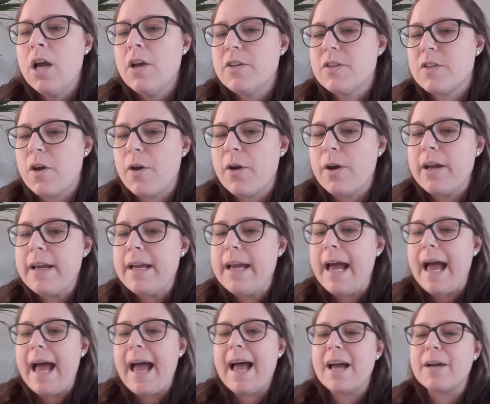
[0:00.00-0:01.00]
So
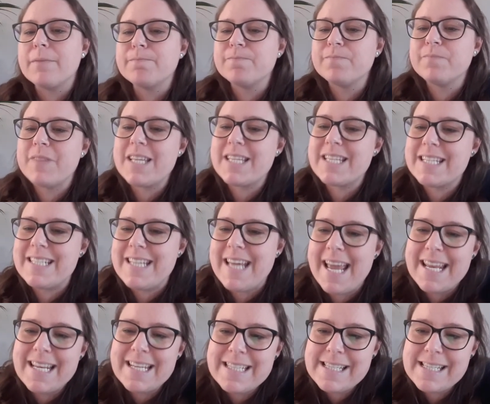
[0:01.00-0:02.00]
there's a
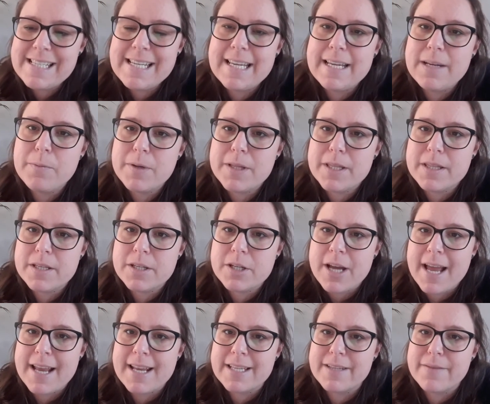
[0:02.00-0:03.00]
tendency with
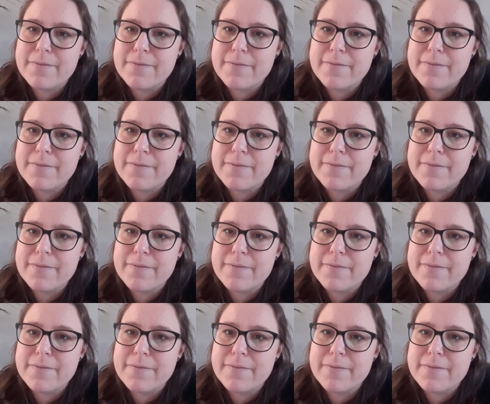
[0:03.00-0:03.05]
Chinese